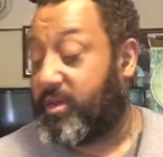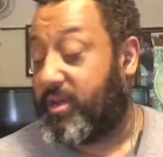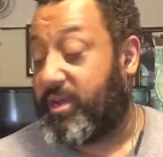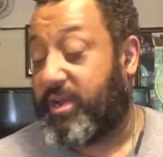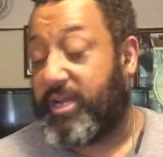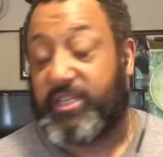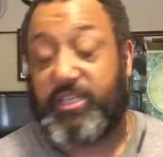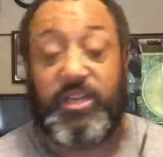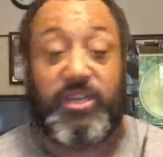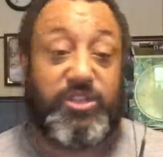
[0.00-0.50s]

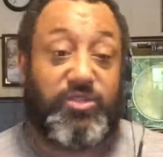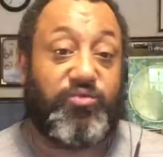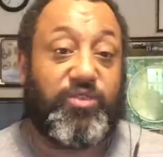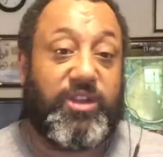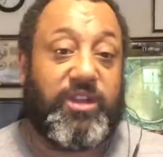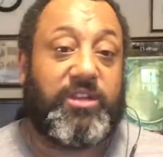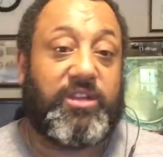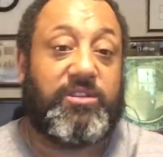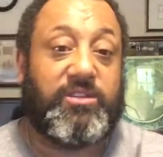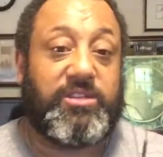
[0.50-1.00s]
It's
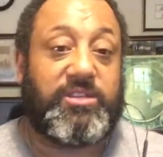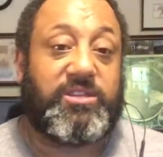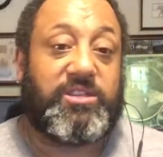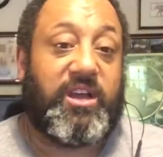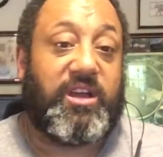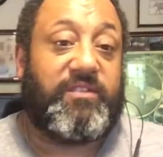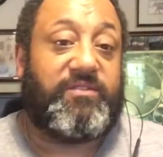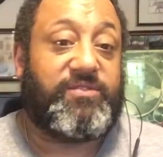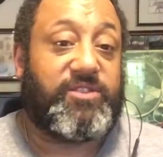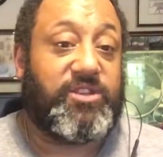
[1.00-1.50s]
really good
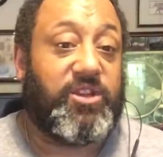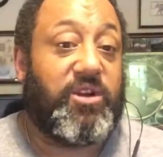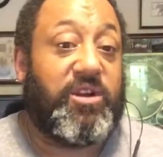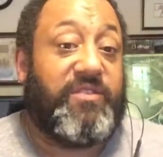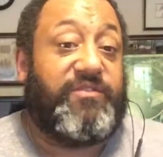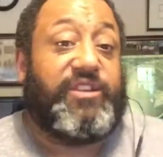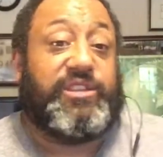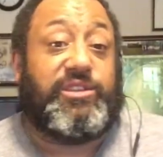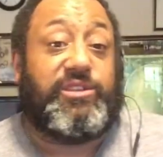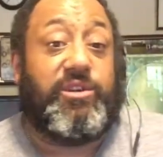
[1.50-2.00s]
stuff. So if
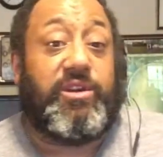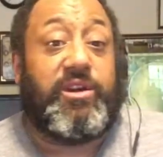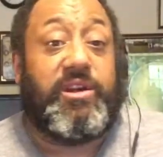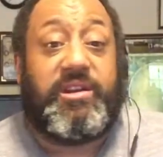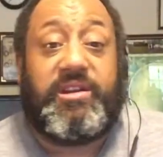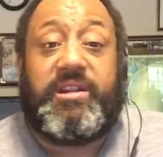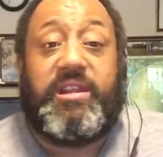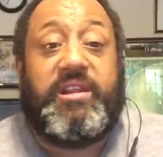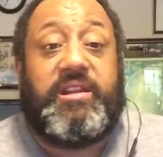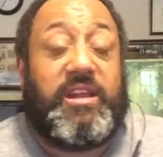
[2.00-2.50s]
it's good,
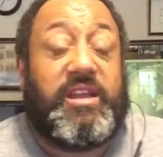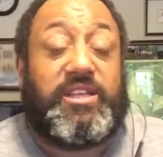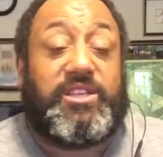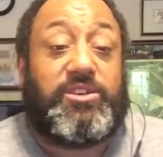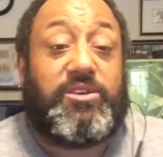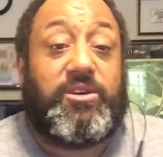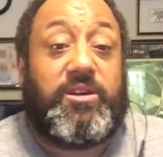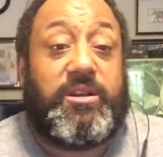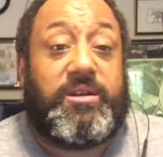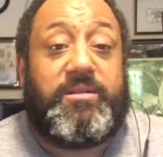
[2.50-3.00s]
then it's
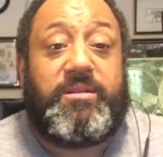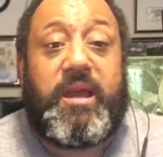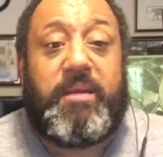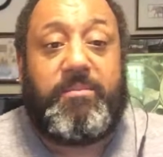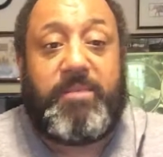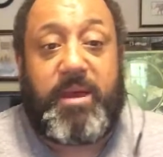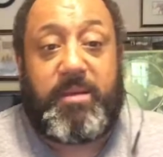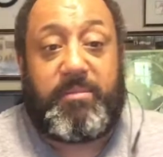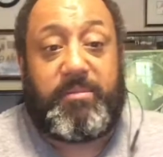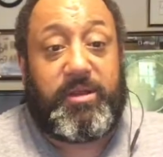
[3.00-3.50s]
good.
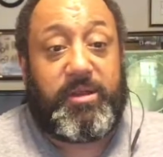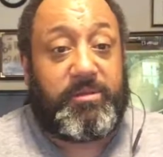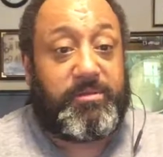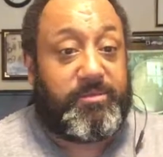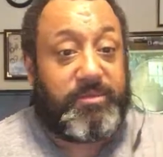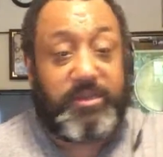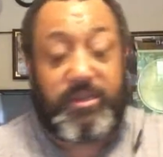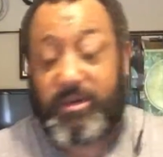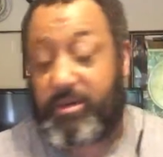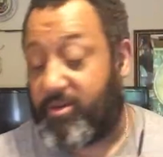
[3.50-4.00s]

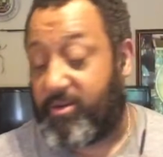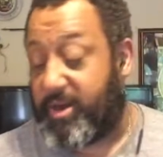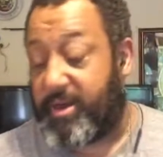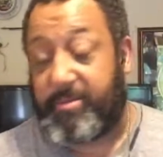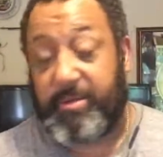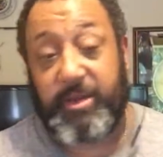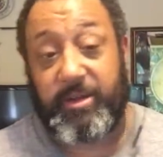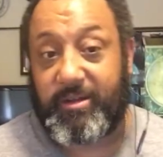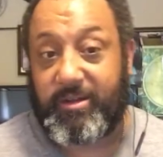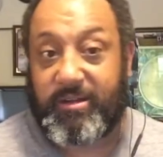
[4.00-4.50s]
You know what I
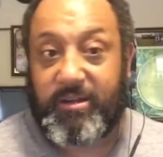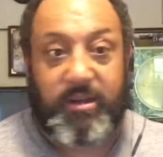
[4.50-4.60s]
mean?